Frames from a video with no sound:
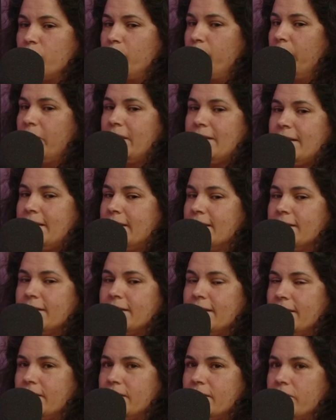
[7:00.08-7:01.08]
or because
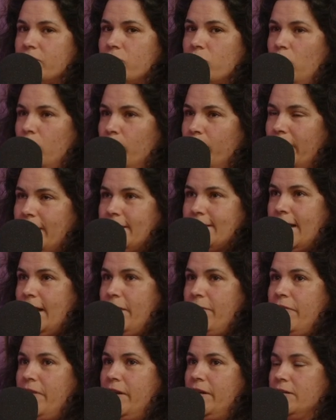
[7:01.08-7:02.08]
it's such a complex
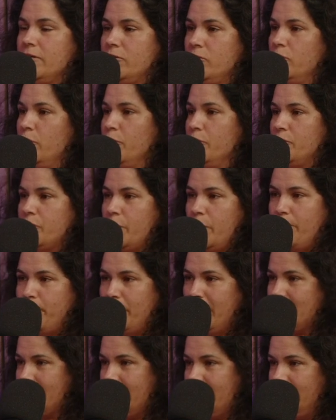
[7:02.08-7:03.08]
area that it's not so
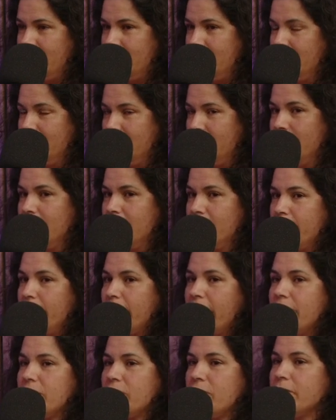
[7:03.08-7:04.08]
busy,
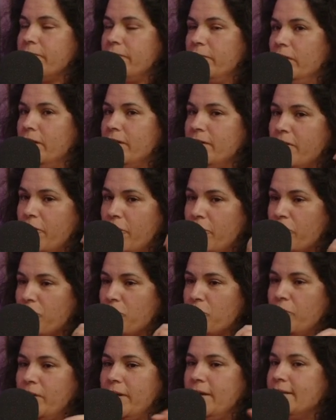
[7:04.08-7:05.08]
but I just feel that the
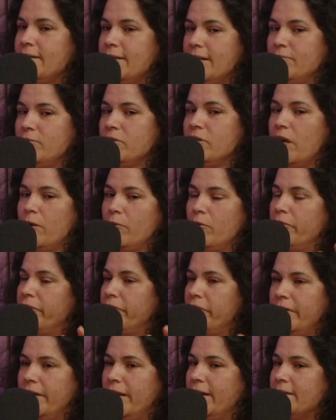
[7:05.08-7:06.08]
three seem to go
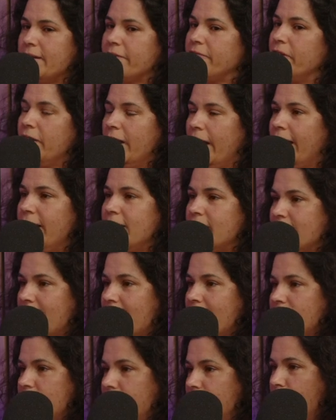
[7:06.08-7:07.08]
off in their different lanes. And
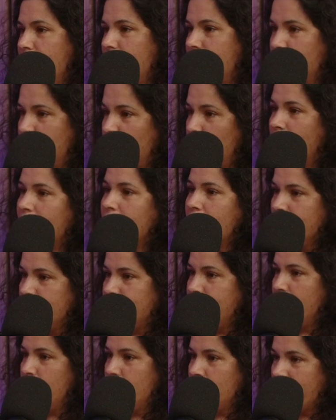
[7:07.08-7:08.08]
actually, if we can bring those
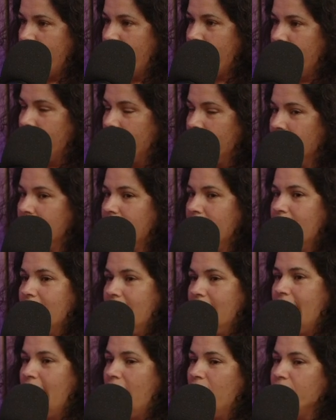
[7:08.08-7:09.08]
people together
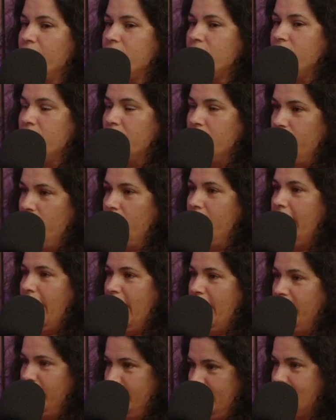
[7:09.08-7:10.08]
and help them to
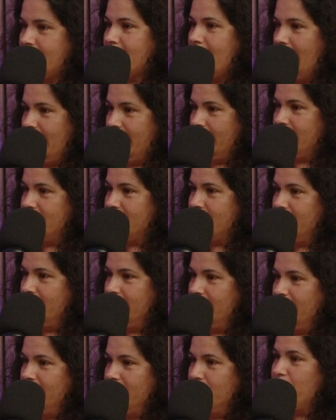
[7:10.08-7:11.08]
communicate and understand
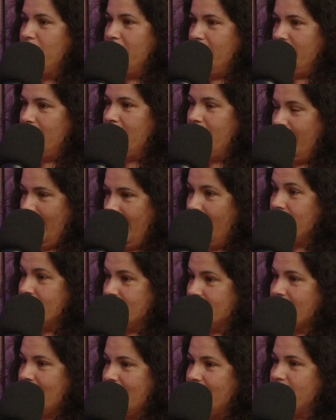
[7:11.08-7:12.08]

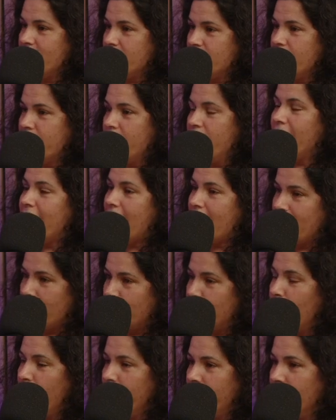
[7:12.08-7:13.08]
each other and get their
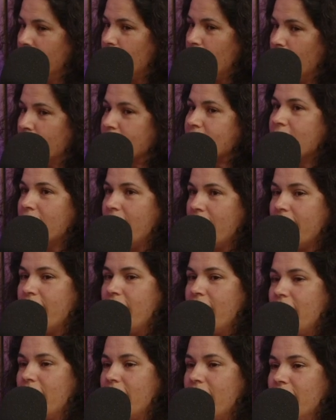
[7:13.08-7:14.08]
point across, then I
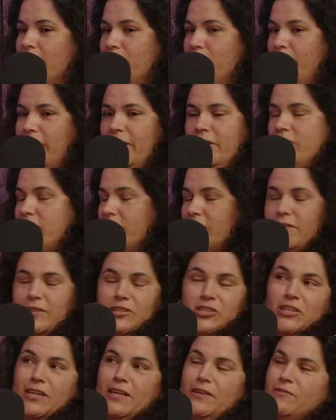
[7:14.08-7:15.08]
think we can just
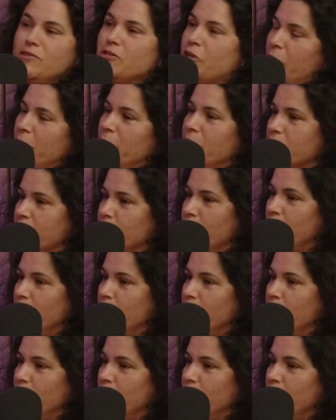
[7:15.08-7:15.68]
achieve so much